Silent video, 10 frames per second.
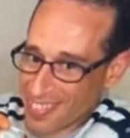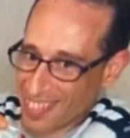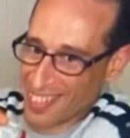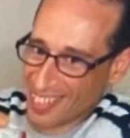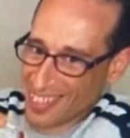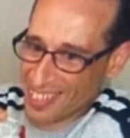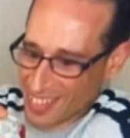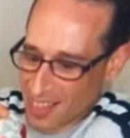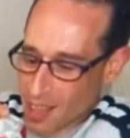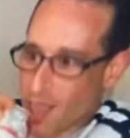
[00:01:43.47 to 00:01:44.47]
This
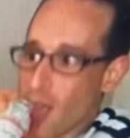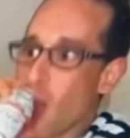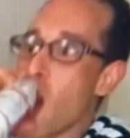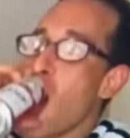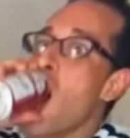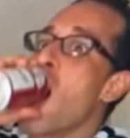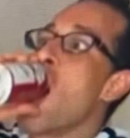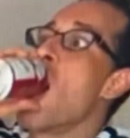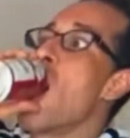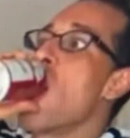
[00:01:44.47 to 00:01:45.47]
is who she's in
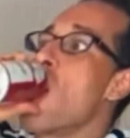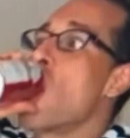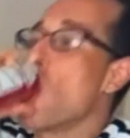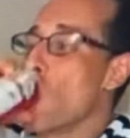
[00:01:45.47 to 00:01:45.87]
love